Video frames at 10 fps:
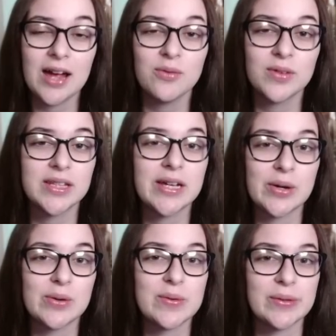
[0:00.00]
really
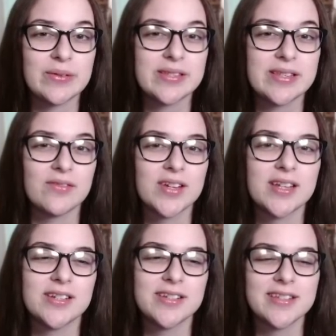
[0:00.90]
owe
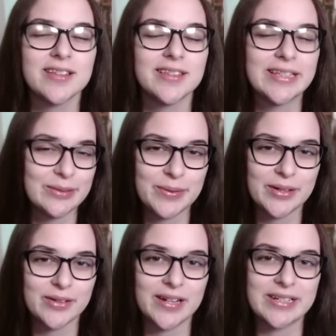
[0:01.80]
Louis7 just a little bit of
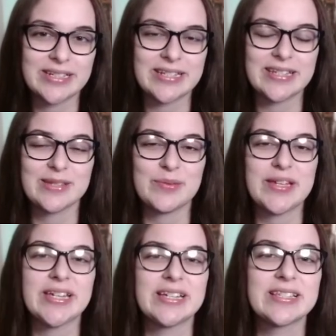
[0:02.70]
credit to this
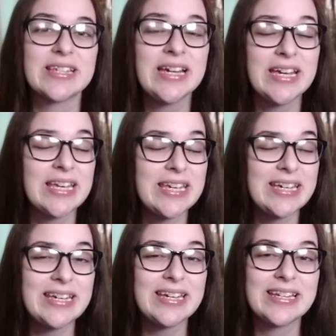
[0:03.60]
because
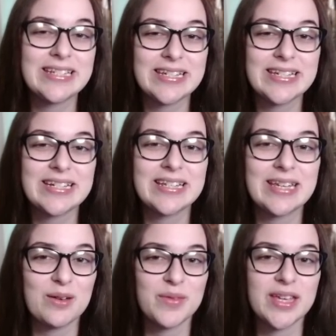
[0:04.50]
he did
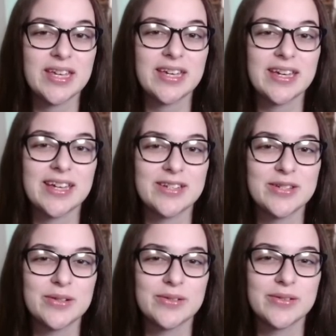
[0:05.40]
get me
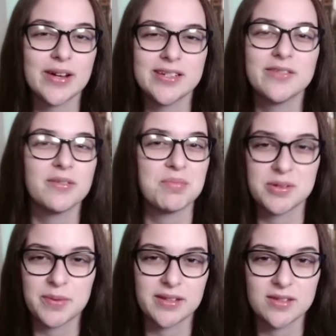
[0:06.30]
into a different
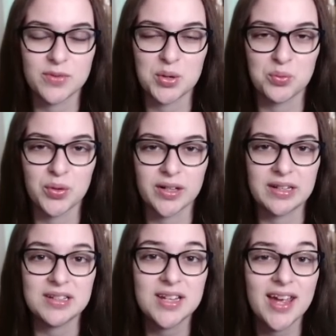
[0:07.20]
perspective on
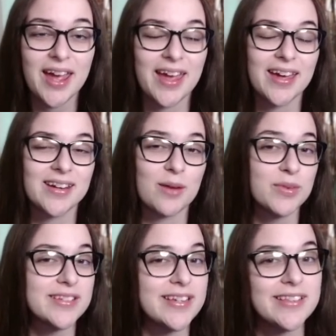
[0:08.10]
Warden, and I'm
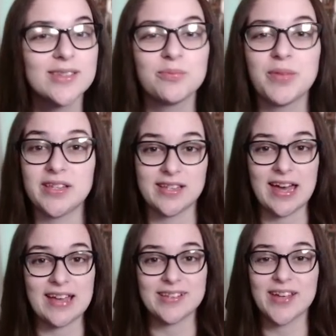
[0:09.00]
not saying they're the best
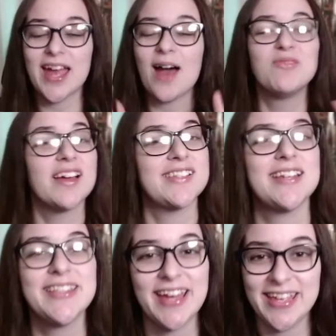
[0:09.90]
class, okay? I'm not
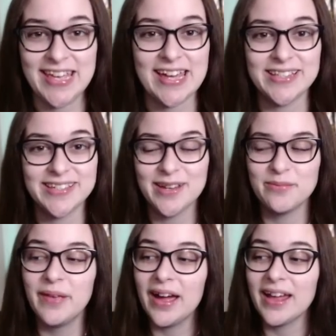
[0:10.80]
saying that yet,
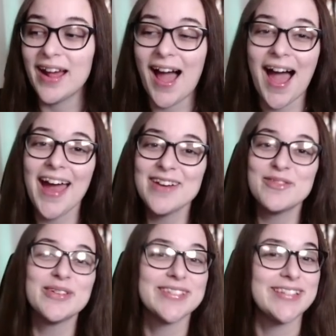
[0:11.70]
but I
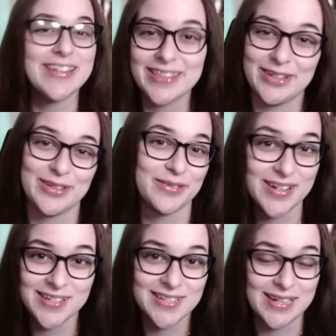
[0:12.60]
won't say that they're the
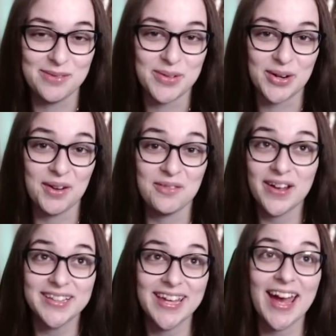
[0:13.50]
worst anymore. In
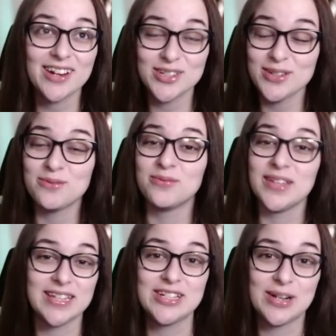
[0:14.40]
fact, they actually
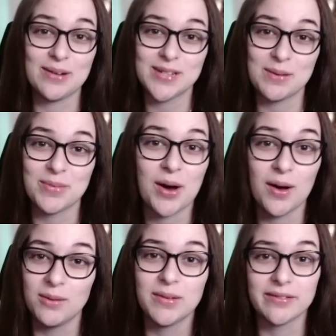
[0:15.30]
really jumped up
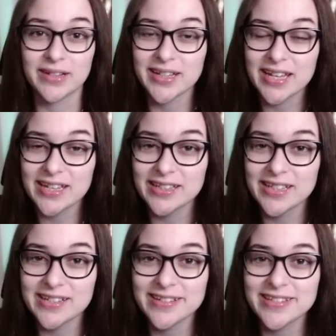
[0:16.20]
on my ranking
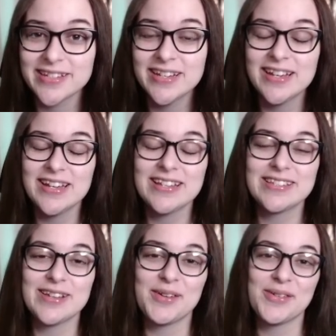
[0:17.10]
list,
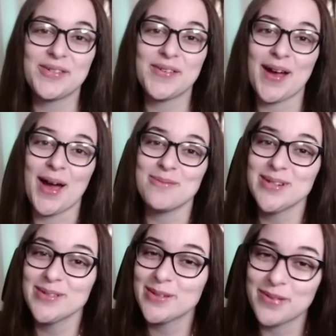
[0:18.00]
so I'm
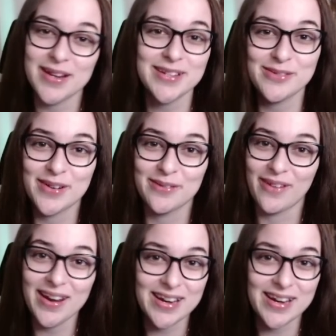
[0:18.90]
gonna surprise you all right